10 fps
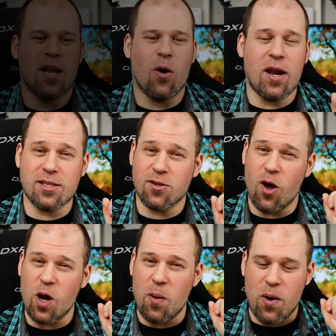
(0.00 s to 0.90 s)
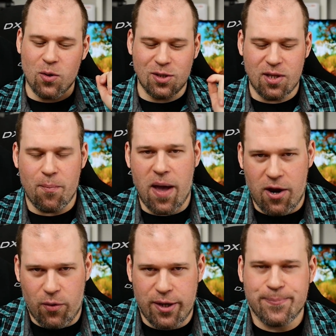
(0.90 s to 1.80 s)
Now let's talk about the
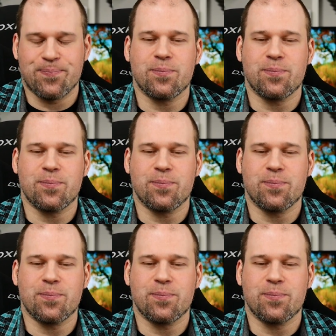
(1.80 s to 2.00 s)
battery.